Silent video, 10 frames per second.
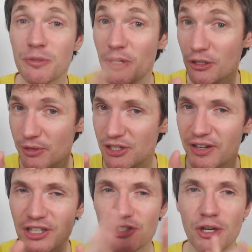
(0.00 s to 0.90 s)
Speaking of which,
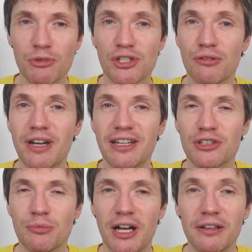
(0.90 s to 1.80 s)
thank you so much to
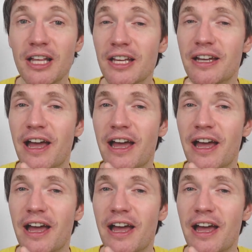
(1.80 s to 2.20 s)
Rick as well.